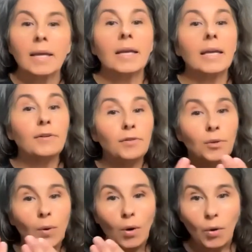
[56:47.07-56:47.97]
If you
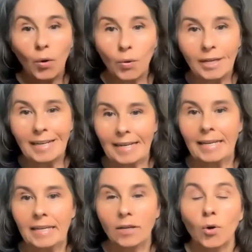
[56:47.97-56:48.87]
were
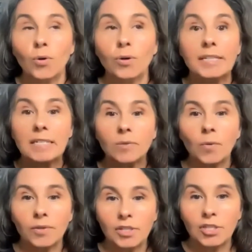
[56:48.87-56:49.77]
oily or you didn't
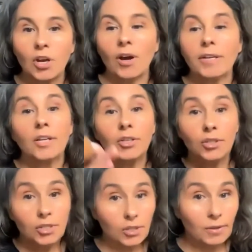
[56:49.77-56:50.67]
want the shine,
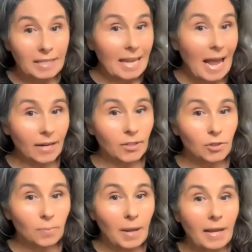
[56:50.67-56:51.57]
you'd do this extra
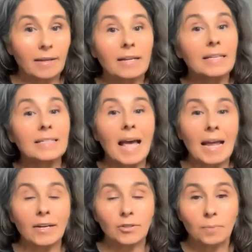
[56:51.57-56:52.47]
bit. And this
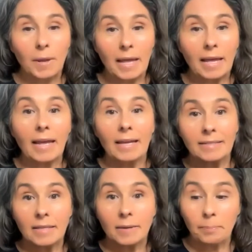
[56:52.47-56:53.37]
extra bit
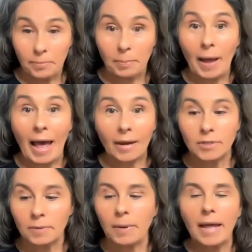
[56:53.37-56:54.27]
is the
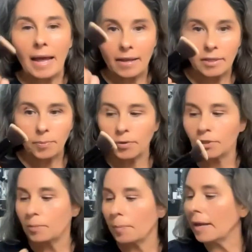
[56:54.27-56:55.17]
powder bit and the
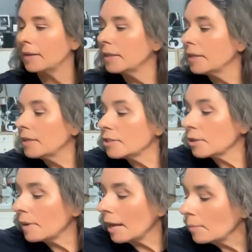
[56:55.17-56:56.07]
brush bit. So
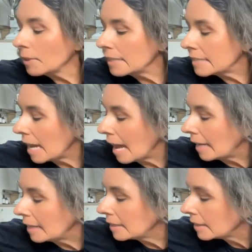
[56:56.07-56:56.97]
now I'm going to
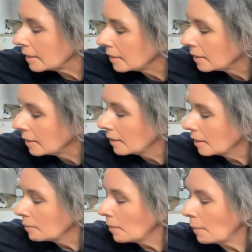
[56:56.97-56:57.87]
take
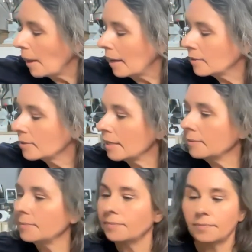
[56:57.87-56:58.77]
my powder,
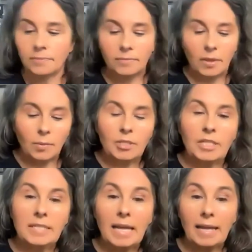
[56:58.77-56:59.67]
which
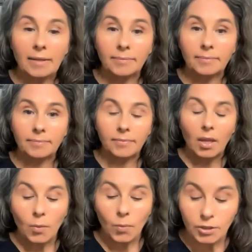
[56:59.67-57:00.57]
is here,
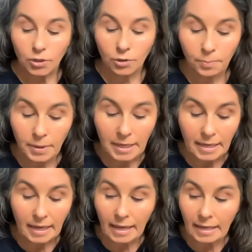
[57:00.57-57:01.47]
which could
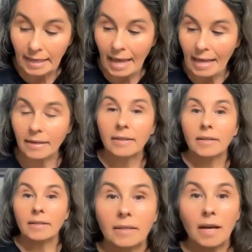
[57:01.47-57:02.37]
be, again,
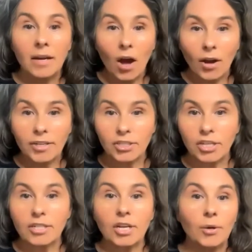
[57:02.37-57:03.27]
an
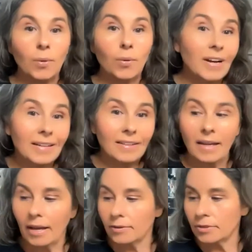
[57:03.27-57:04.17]
eyeshadow or anything
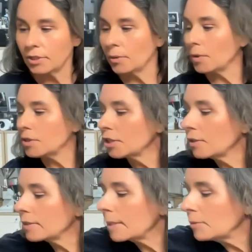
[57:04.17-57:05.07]
else that you want to
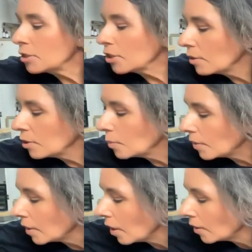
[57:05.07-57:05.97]
use. Let me show you
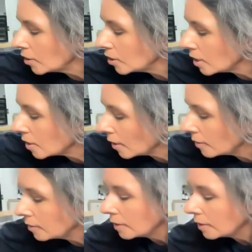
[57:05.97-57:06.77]
with an eyeshadow.